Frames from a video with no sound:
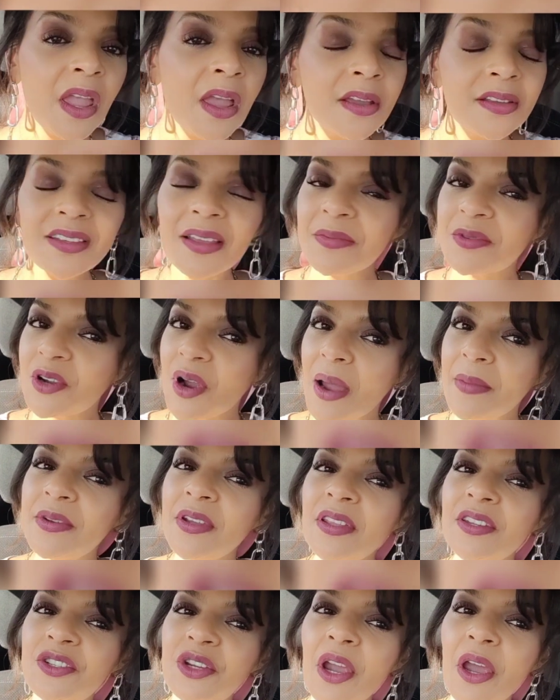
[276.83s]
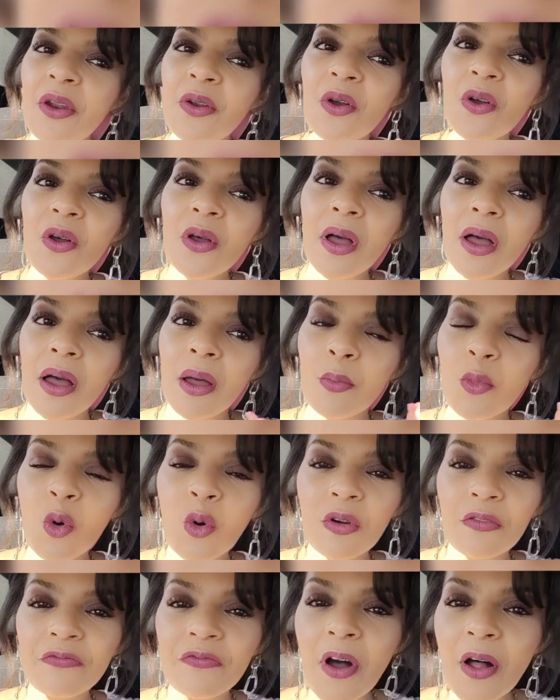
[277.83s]
subscribe to the channel
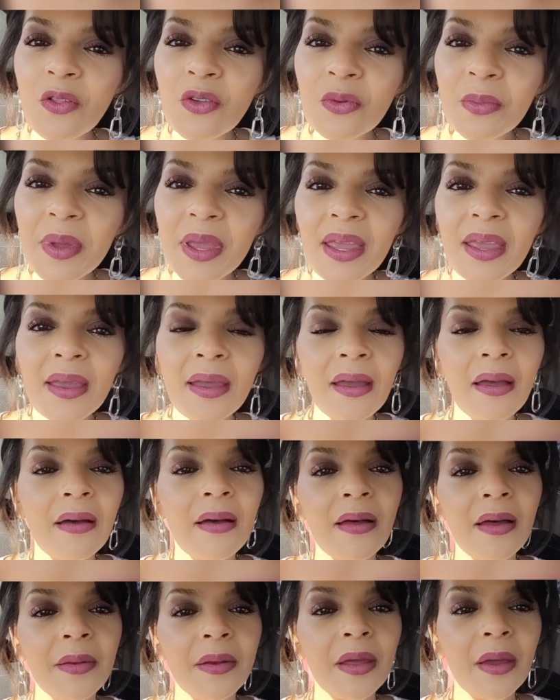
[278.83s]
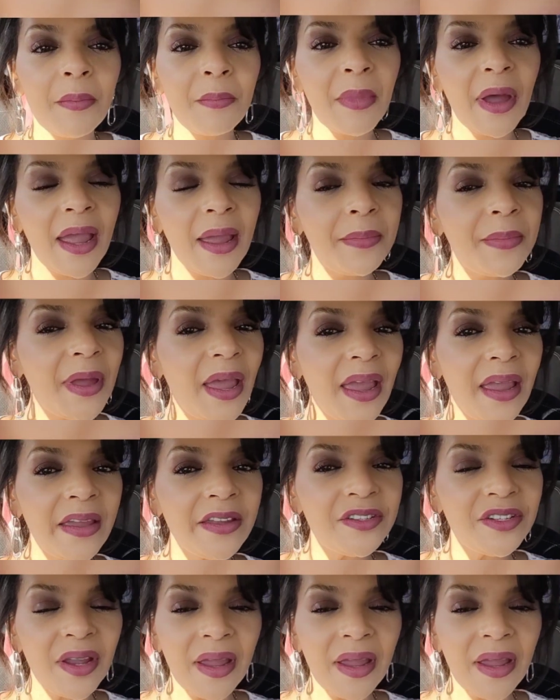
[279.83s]
or follow me on my page,